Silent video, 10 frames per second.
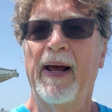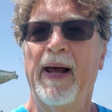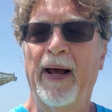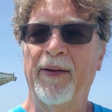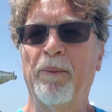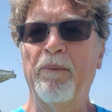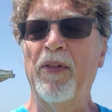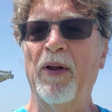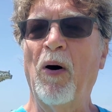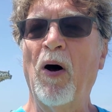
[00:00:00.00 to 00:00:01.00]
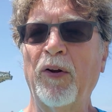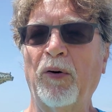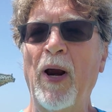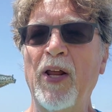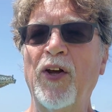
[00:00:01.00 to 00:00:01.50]
and the all the
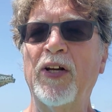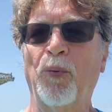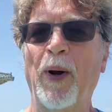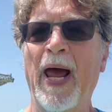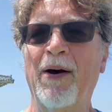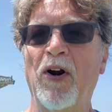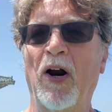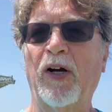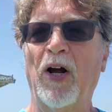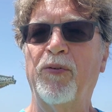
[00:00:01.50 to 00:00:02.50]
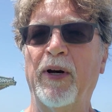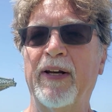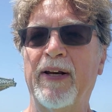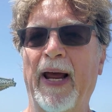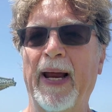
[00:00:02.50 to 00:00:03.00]
great things that we have in our country
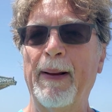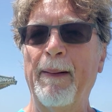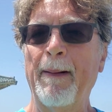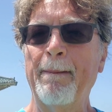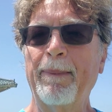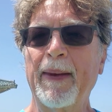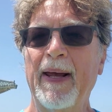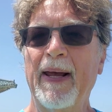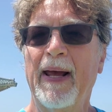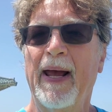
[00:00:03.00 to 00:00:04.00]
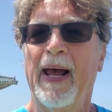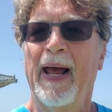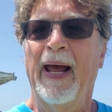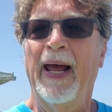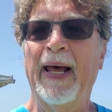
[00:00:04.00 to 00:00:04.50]
today.
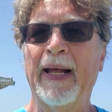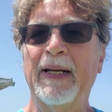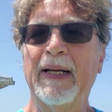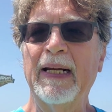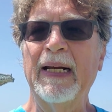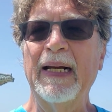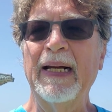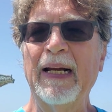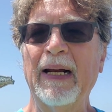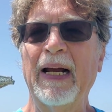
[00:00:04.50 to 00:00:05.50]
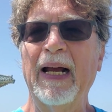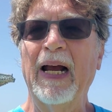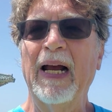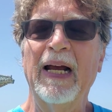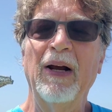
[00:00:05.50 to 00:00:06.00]
And
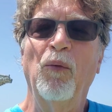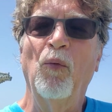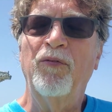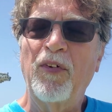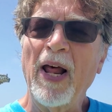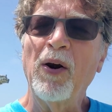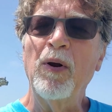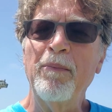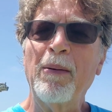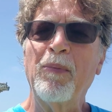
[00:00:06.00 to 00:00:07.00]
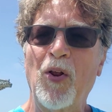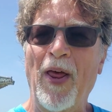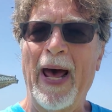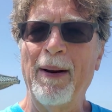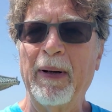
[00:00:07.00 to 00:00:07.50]
we've got to remember
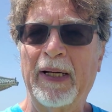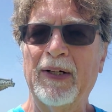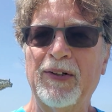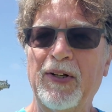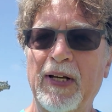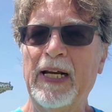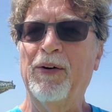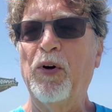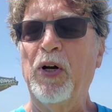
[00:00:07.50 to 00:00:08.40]
that, because if we